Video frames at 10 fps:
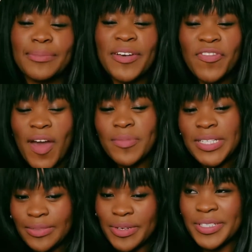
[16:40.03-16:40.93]
My
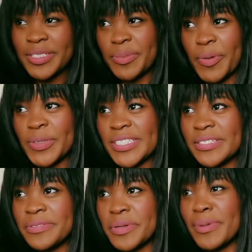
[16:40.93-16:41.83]
family's very
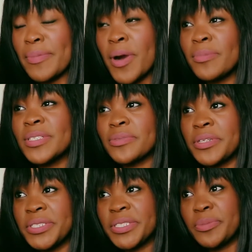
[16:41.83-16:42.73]
supportive. Well, my mom is very